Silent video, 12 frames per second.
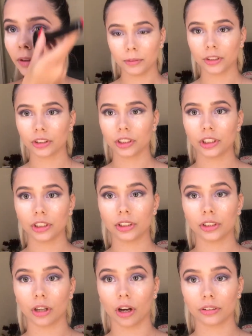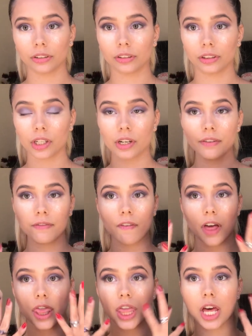I'm just gonna dust off
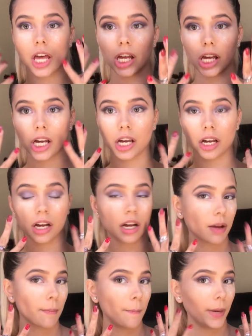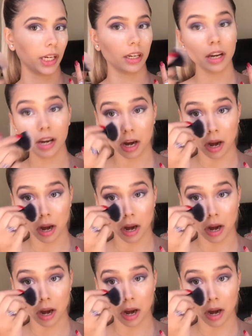the baking.